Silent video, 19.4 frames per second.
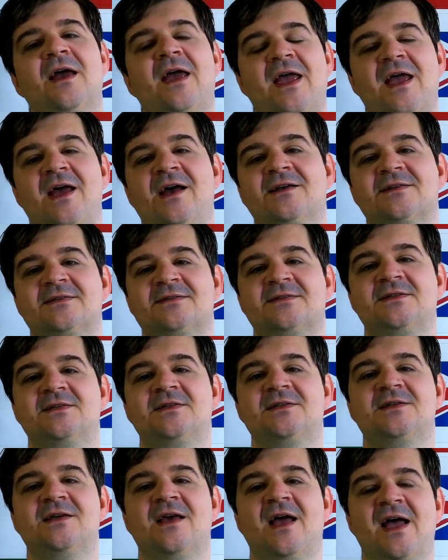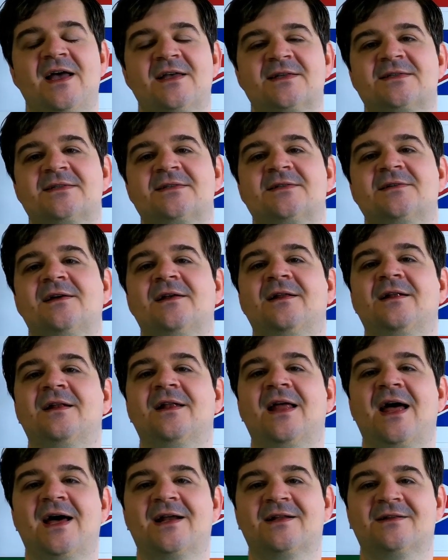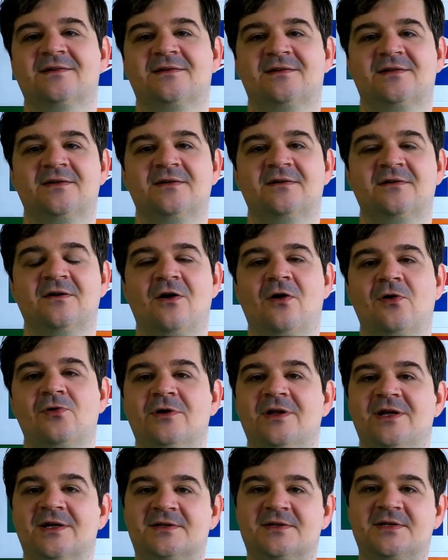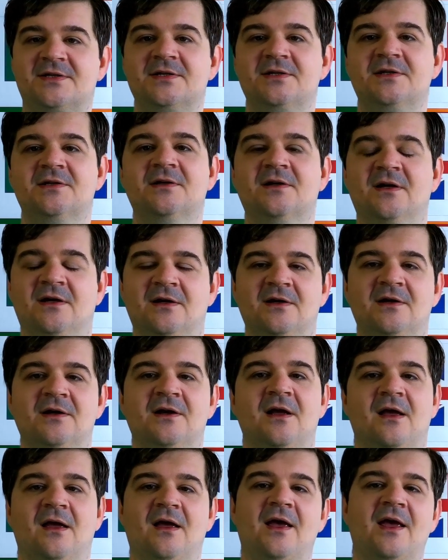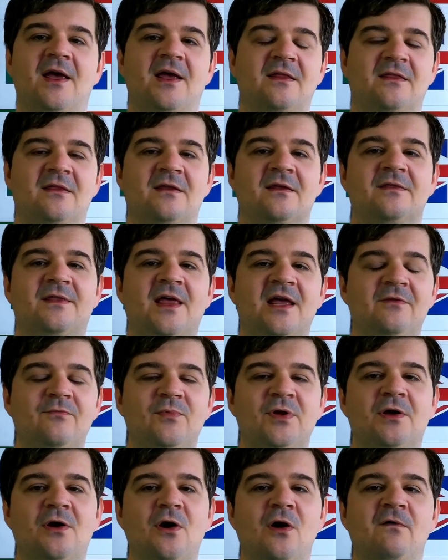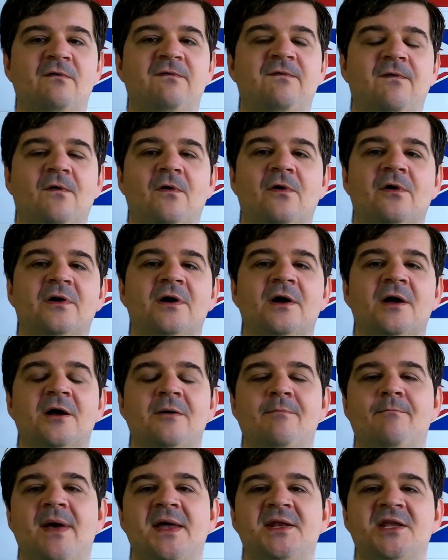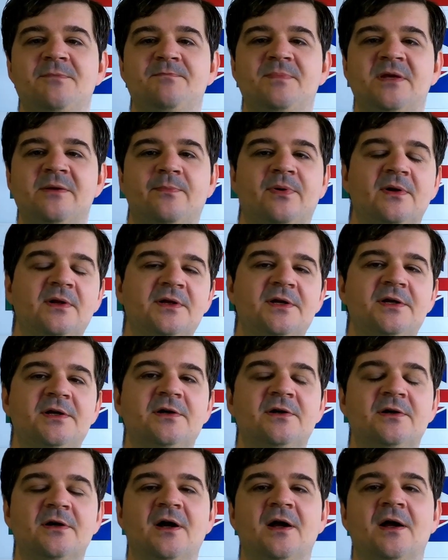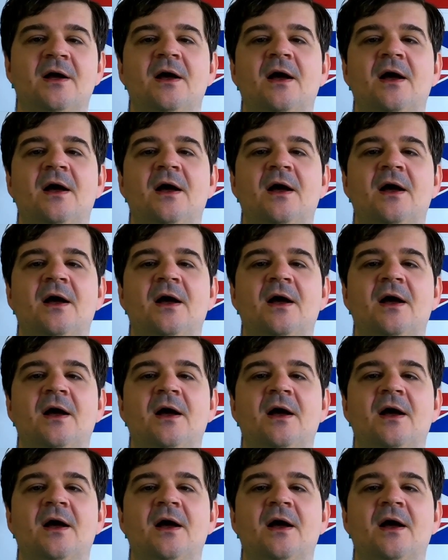Er, sie, es lernt, only a T. And then we go for many people here.